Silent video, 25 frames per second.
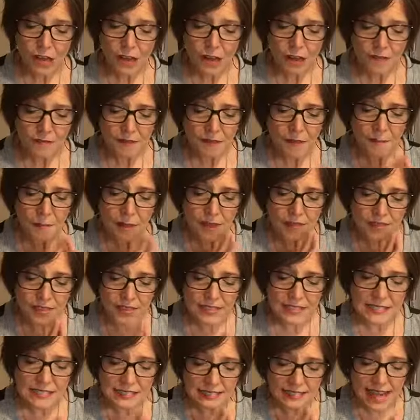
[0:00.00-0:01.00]
But
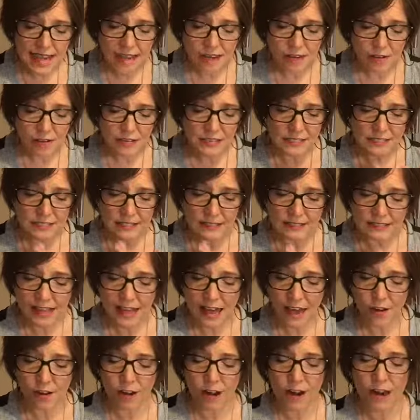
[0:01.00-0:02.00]
this letter is a
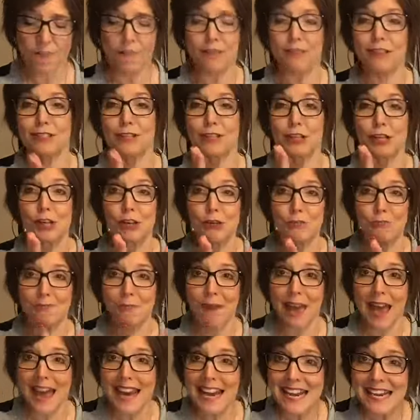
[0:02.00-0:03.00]
letter of his
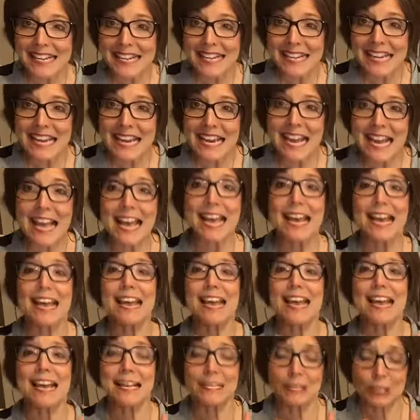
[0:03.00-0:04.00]
humanity,
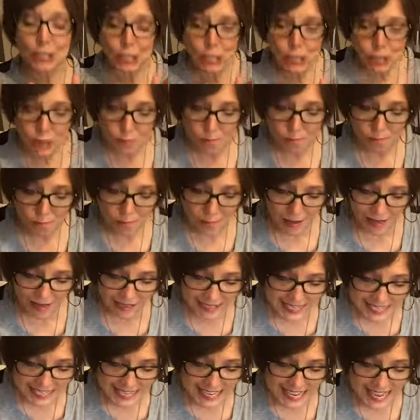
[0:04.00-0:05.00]
his
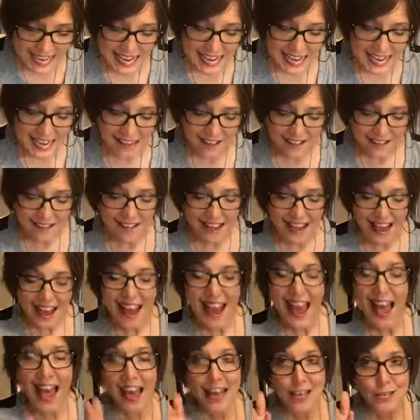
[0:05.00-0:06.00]
humility,
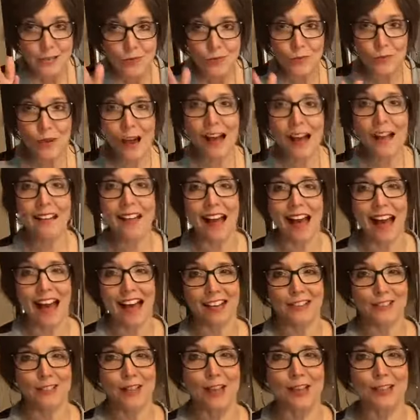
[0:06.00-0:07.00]
as well
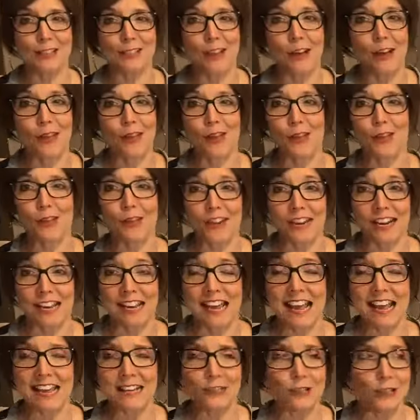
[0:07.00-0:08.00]
as his
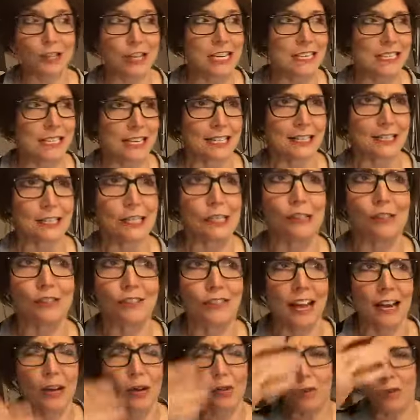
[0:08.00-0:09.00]
authority in Jesus. And you're
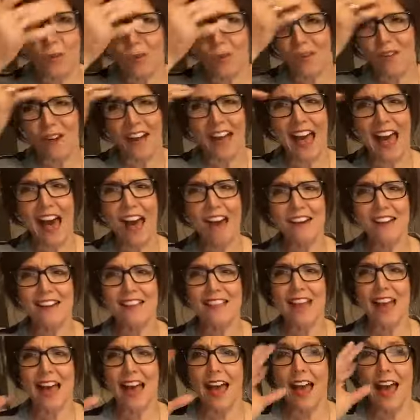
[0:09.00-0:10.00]
like, well, how can
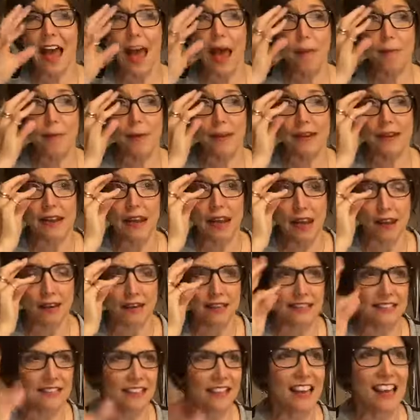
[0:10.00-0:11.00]
that happen? How
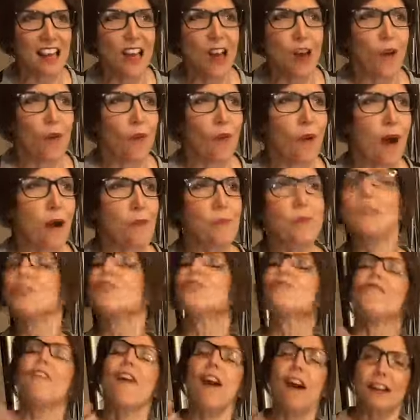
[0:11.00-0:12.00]
can you, why would you
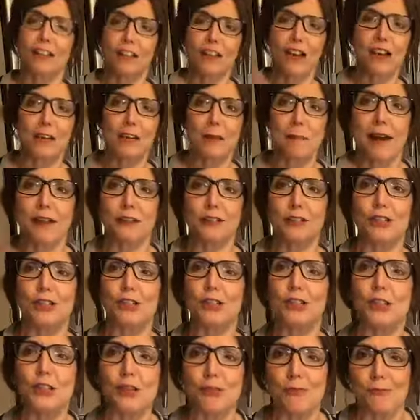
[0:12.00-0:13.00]
talk about your
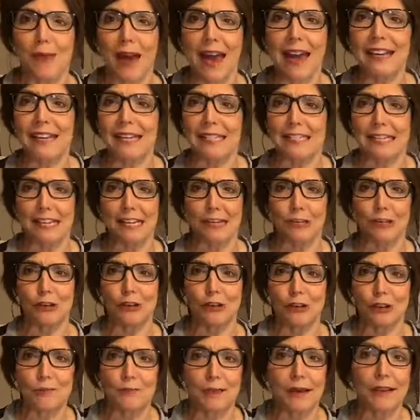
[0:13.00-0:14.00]
humanity and your
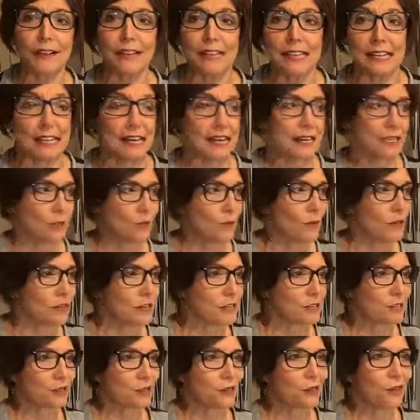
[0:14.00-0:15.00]
humility as well
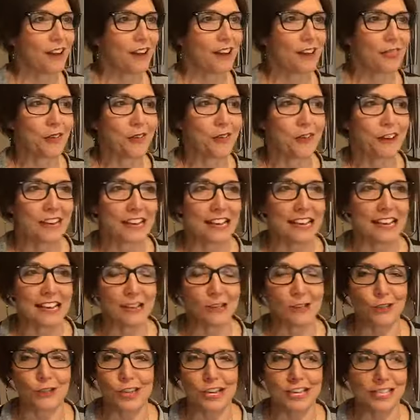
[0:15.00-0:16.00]
as your authority
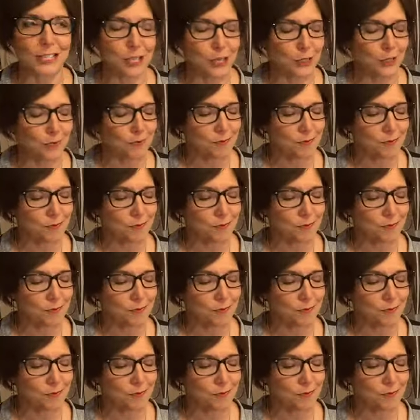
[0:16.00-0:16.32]
in Jesus?